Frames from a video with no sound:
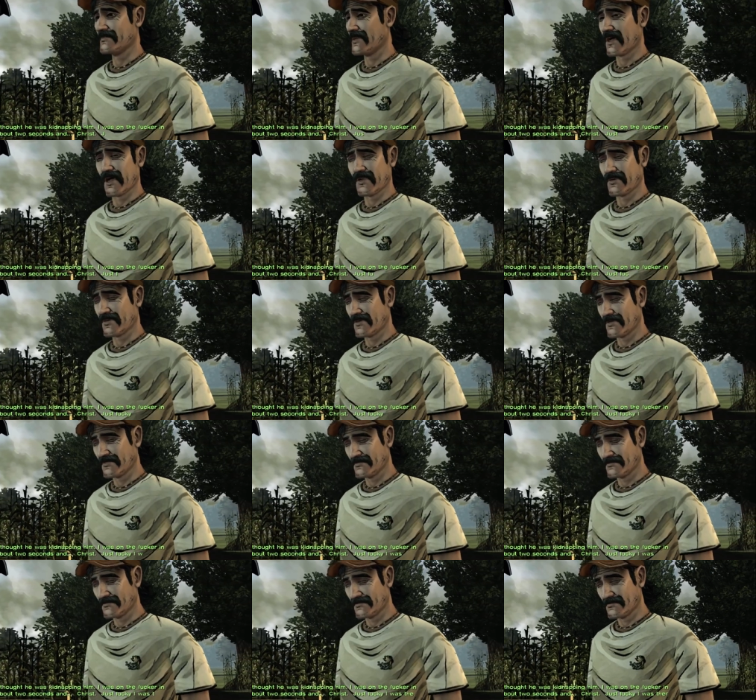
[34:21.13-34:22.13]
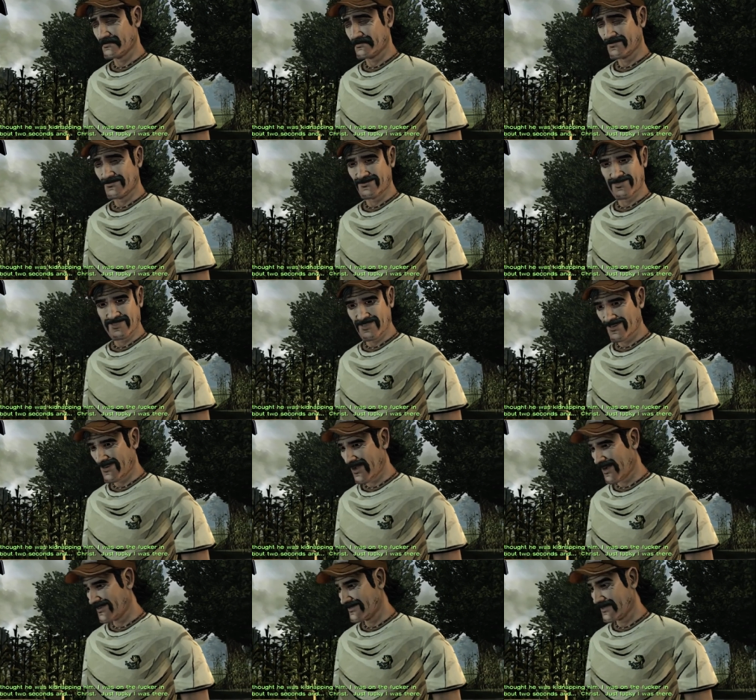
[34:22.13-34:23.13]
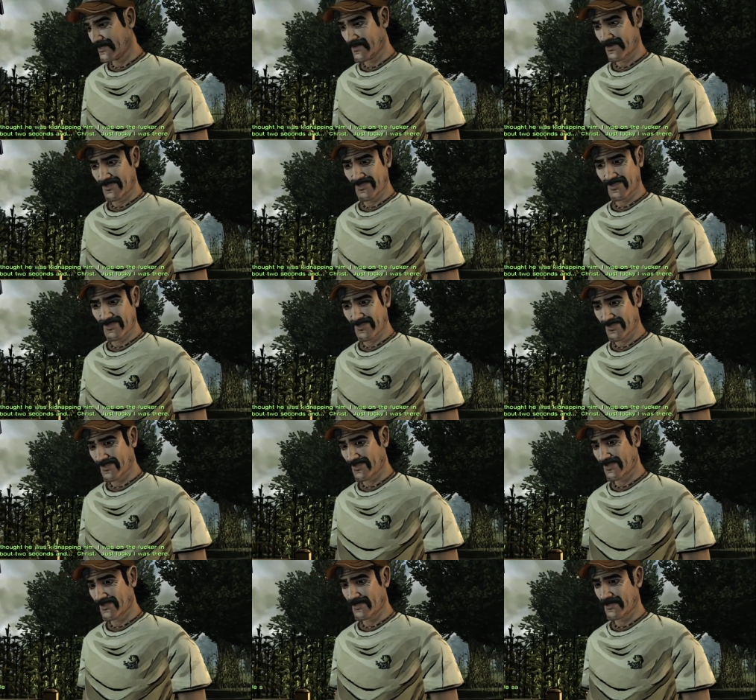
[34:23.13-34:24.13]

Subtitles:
Christ. Just lucky I was there.